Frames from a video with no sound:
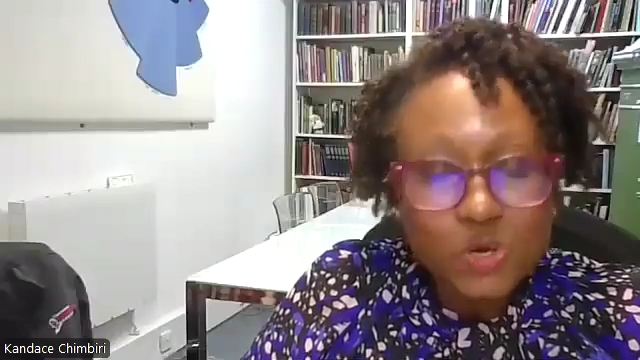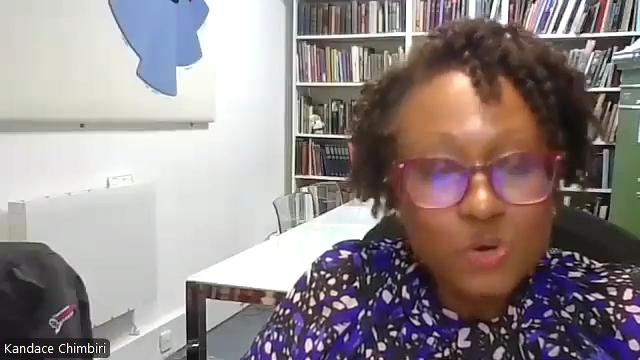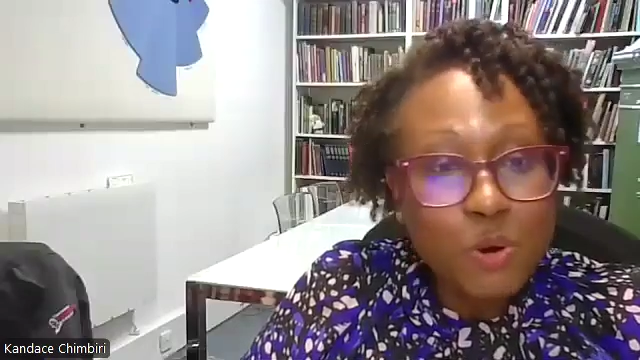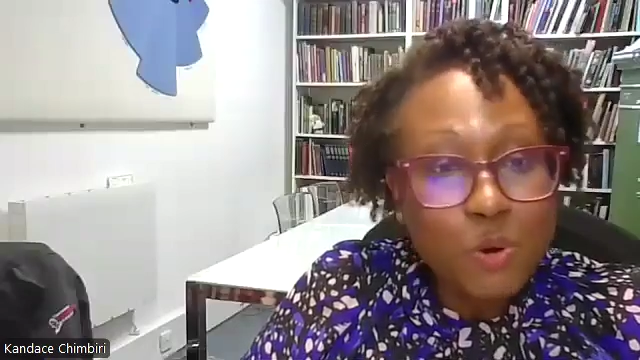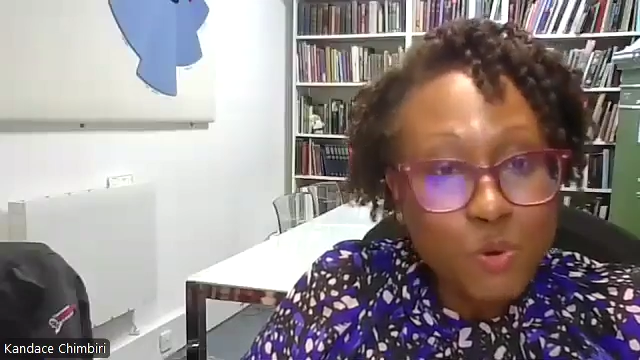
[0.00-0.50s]

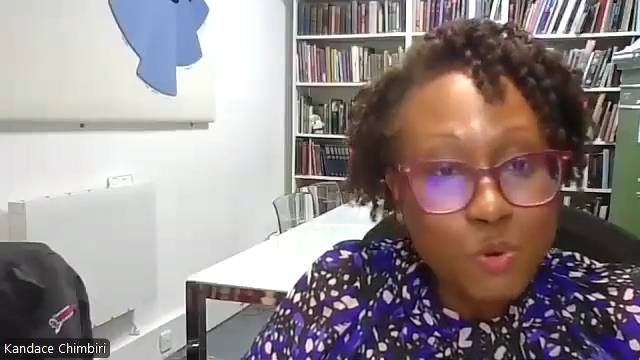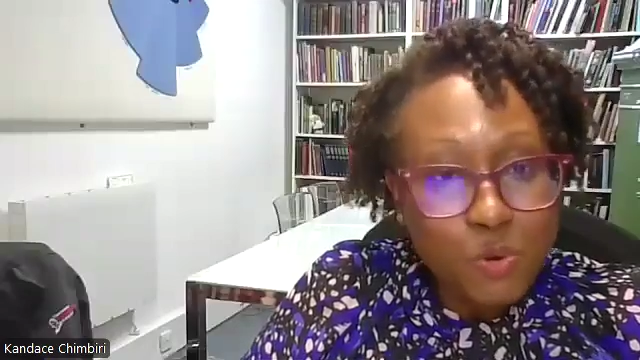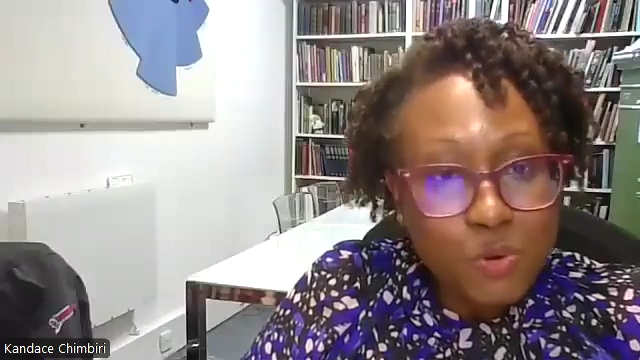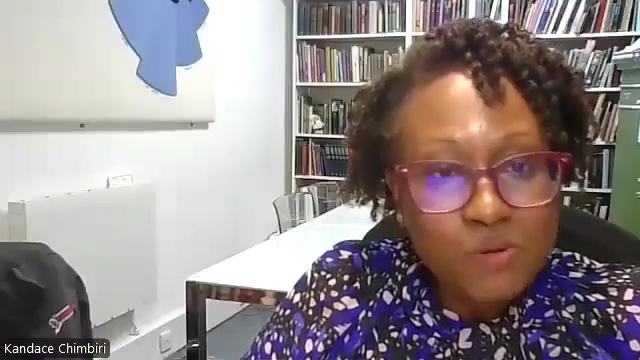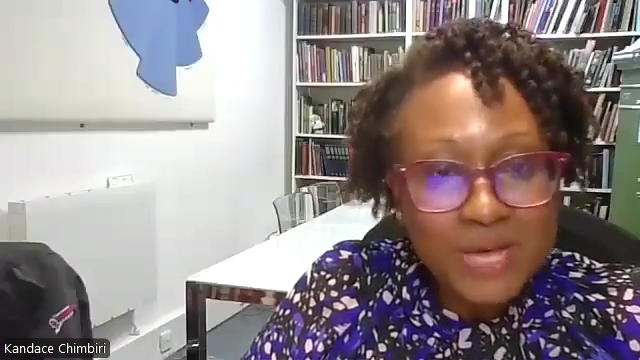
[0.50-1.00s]
who are
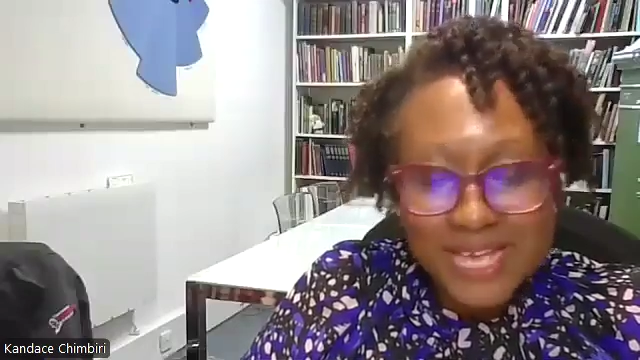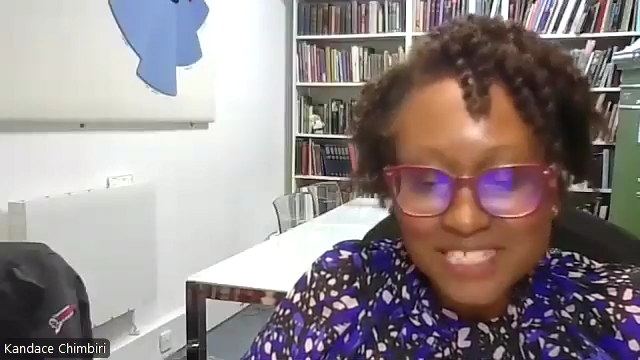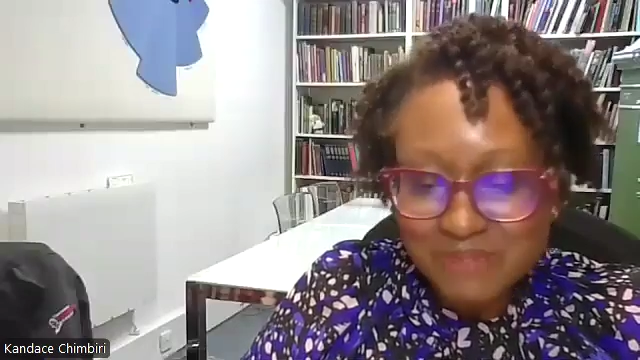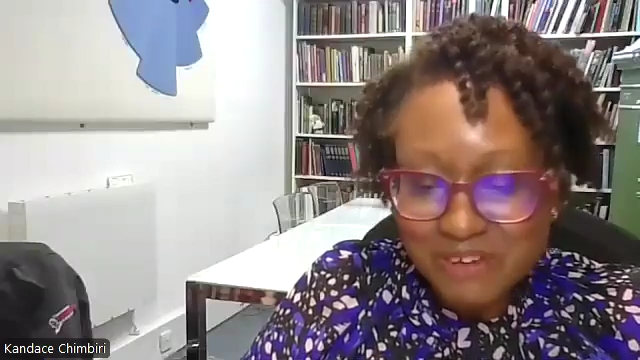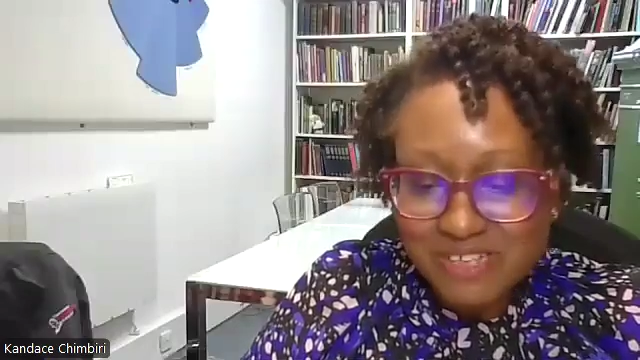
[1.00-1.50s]
all
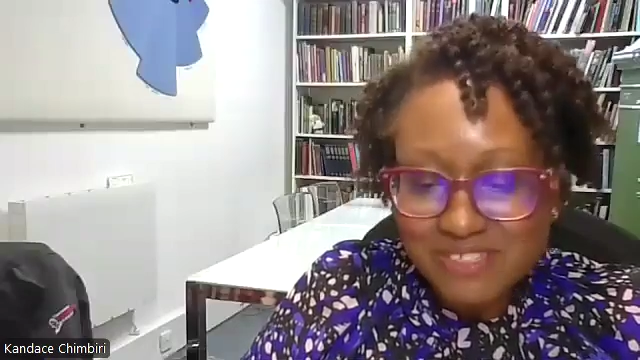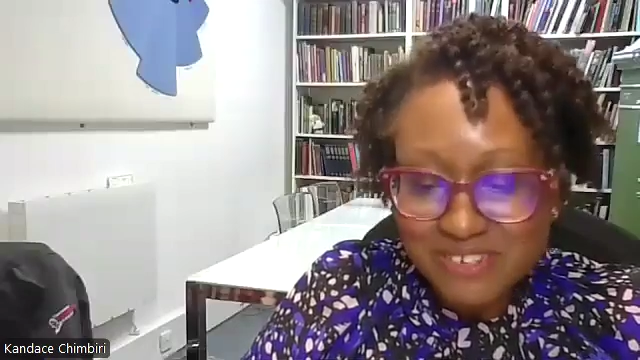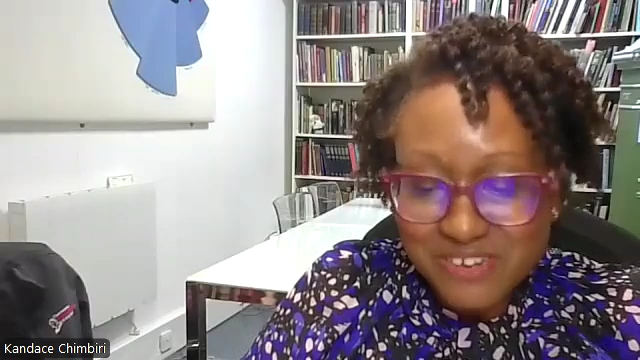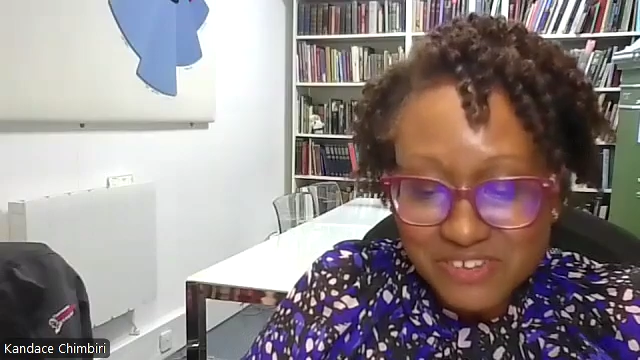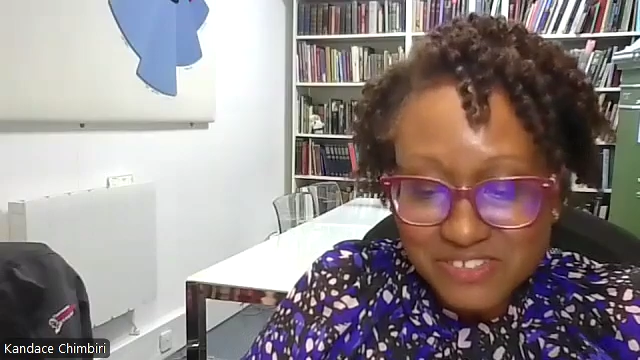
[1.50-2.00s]

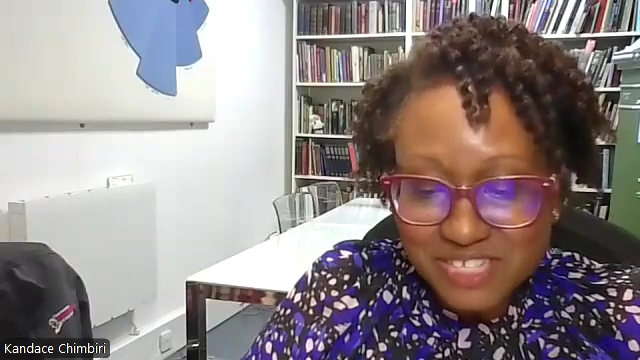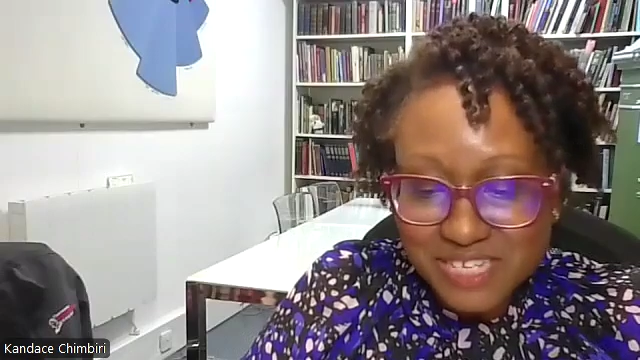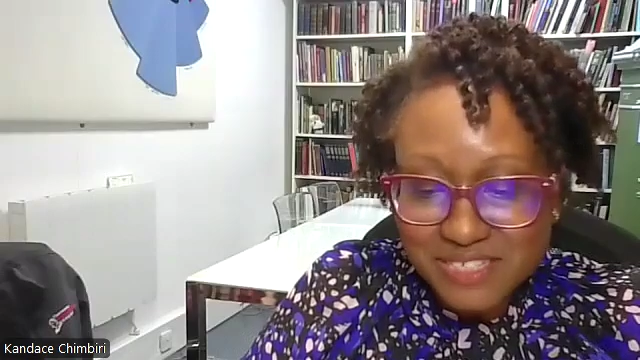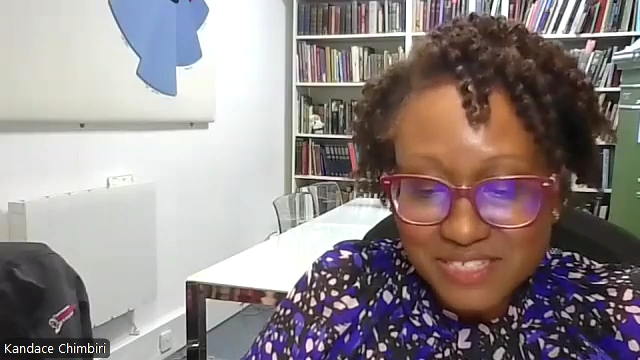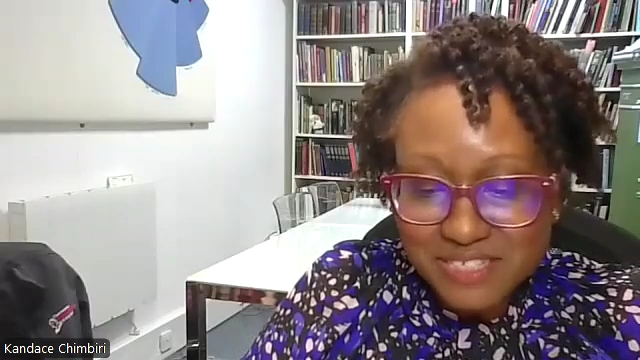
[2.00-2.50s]
experienced
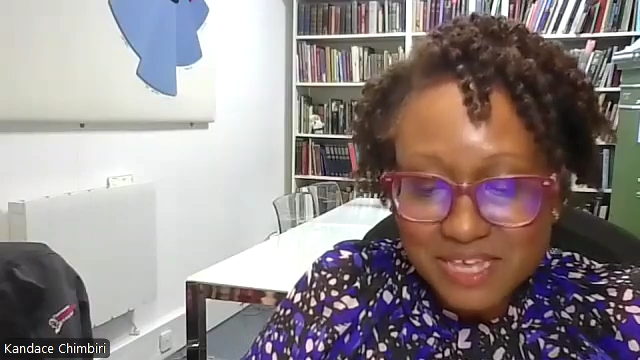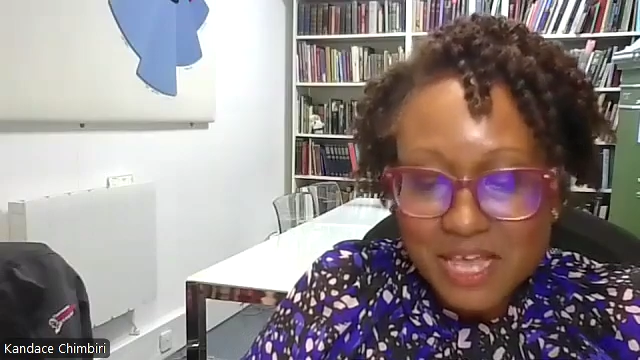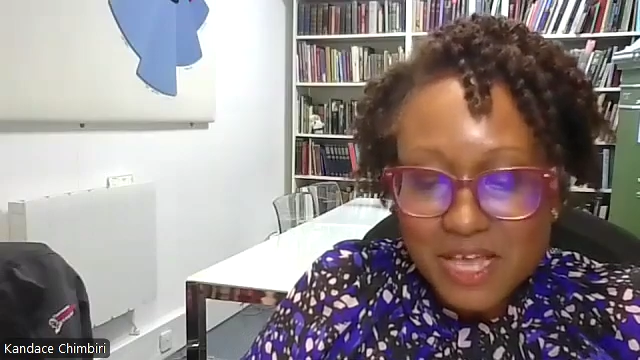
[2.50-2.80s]
nurses,